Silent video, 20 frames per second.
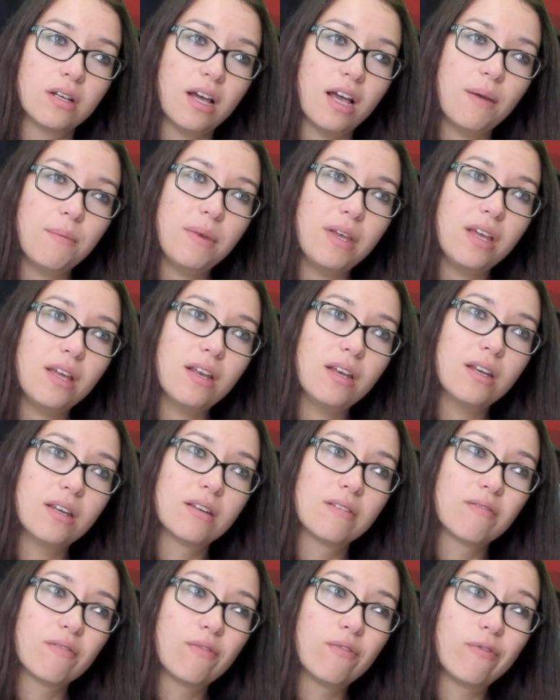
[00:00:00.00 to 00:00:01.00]
I
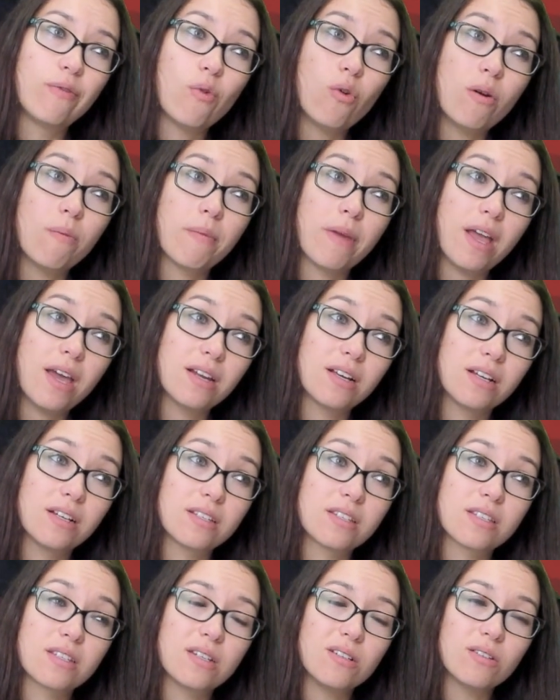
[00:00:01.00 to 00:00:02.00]
mean, 4 mana
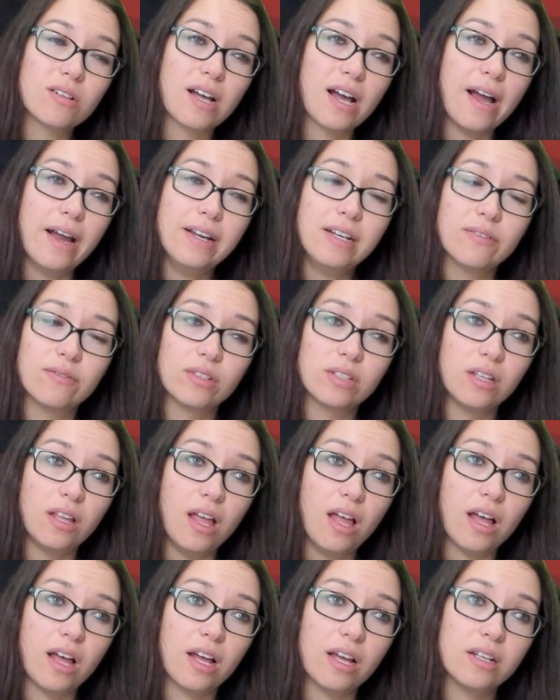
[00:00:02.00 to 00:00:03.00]
is still kind of a
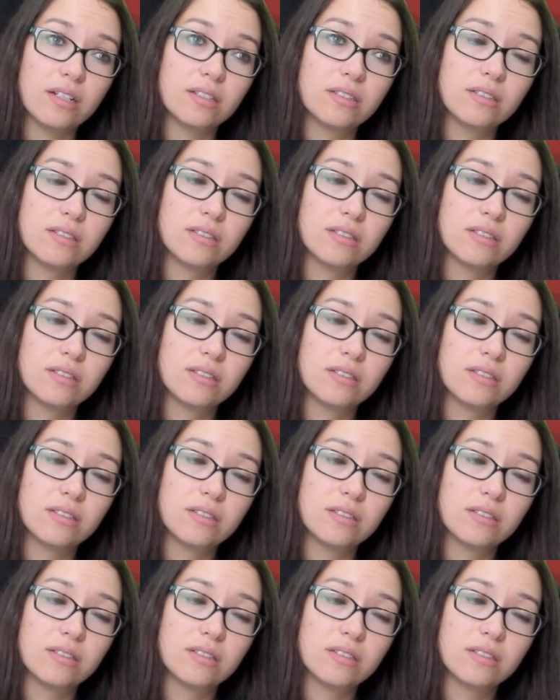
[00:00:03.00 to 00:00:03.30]
lot.